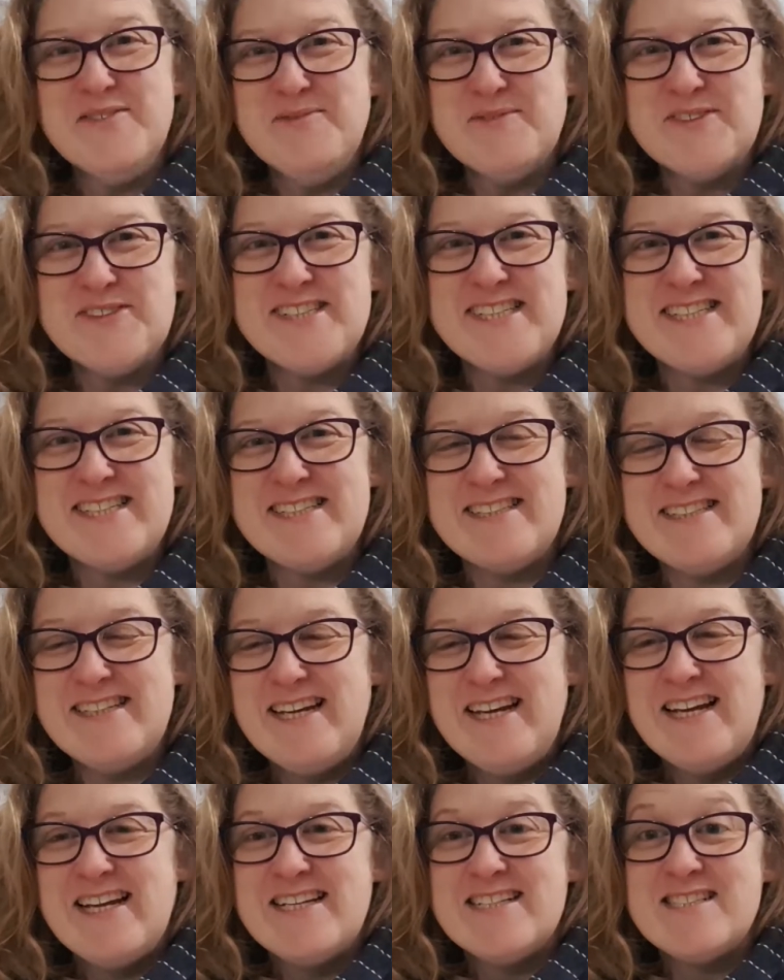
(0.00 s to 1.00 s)
morning.
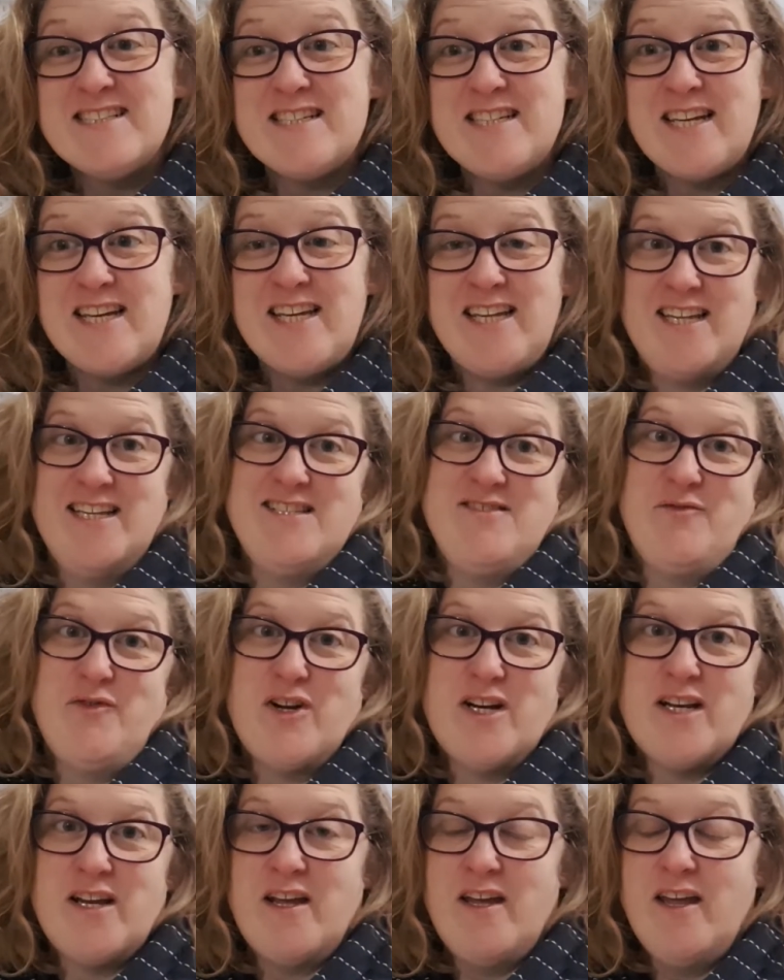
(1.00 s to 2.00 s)
Today is
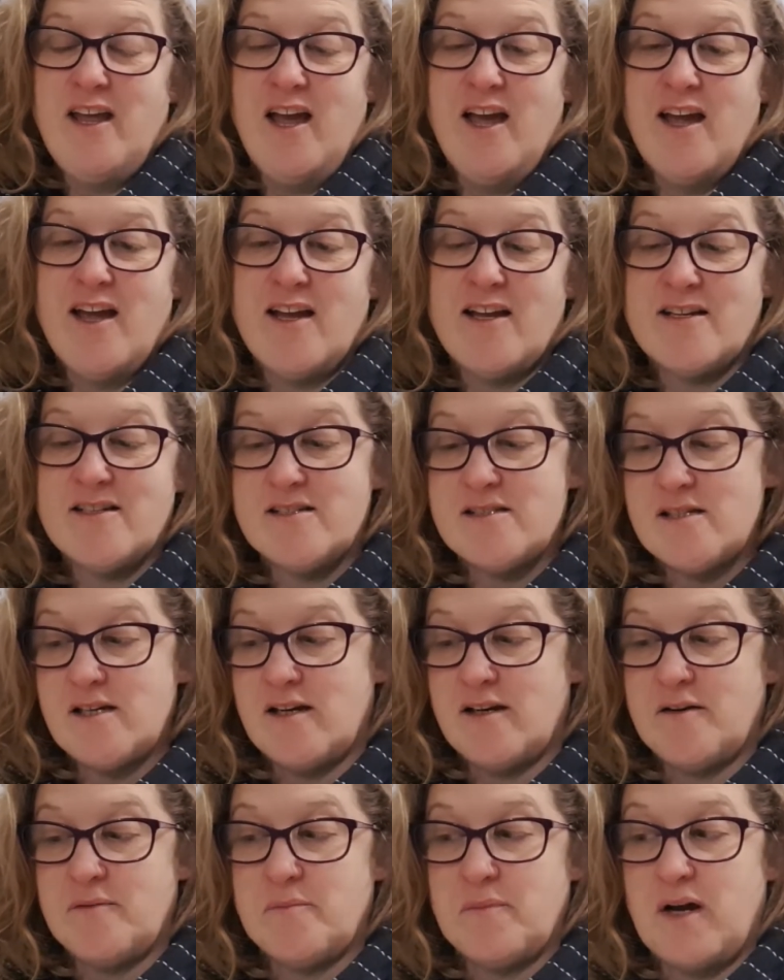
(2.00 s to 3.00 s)
Friday and
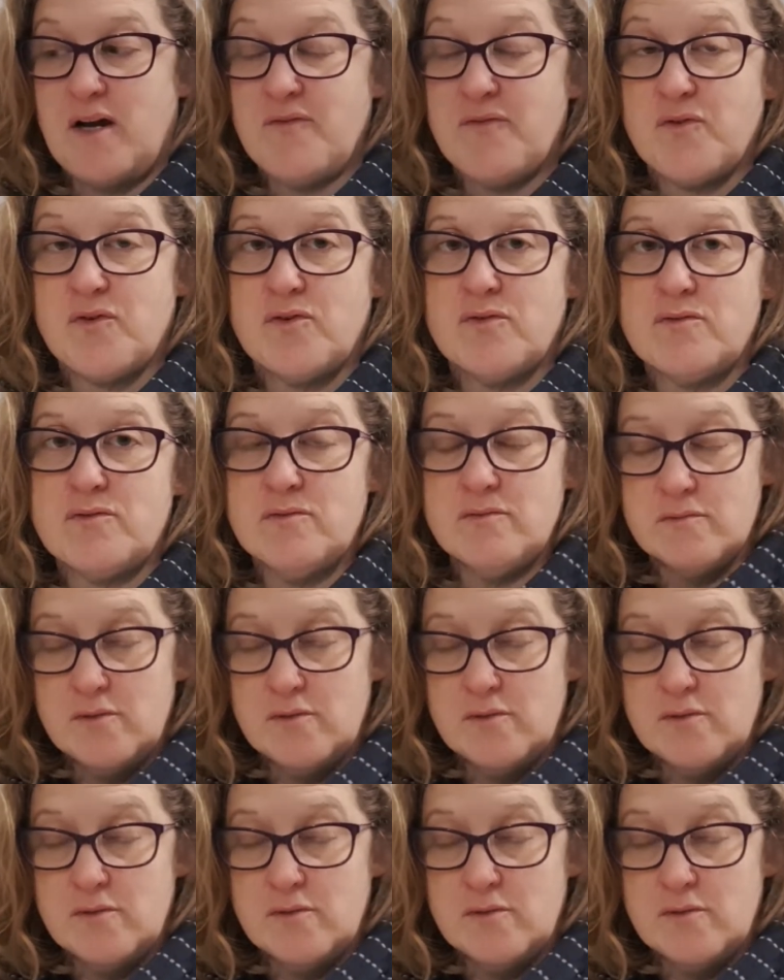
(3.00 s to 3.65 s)
I've got